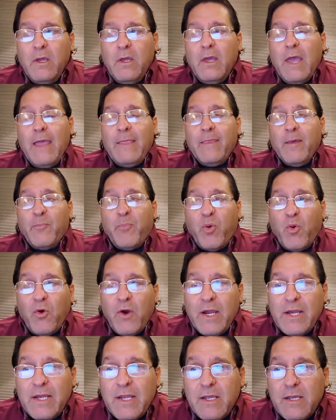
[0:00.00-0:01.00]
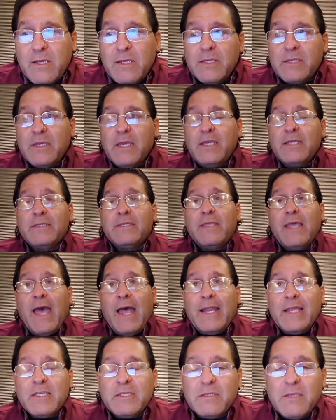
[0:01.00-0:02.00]
And the point is
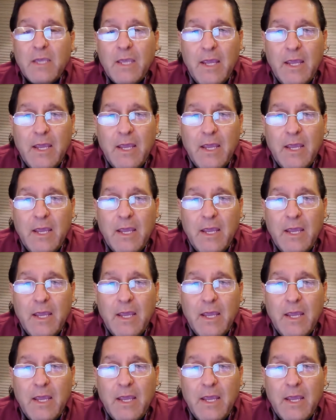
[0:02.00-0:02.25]
that it's,